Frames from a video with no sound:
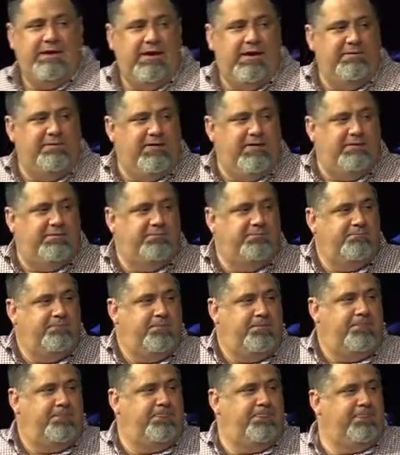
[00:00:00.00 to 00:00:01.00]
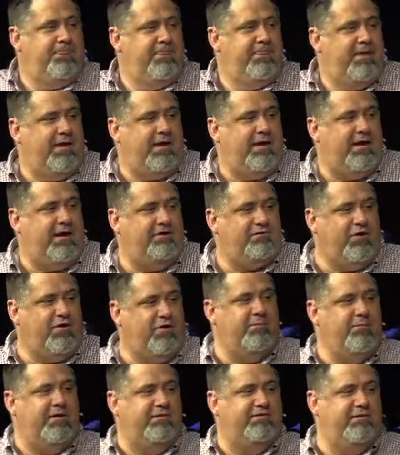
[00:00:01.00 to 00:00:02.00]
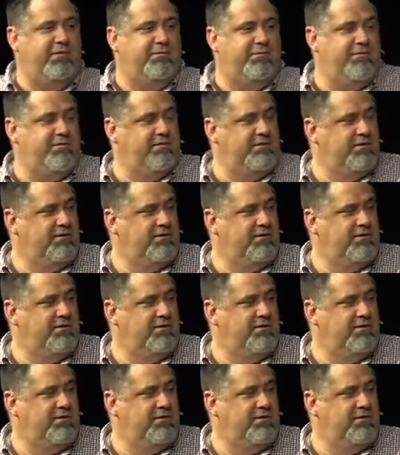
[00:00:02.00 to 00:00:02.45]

hey, man, I got to talk about something.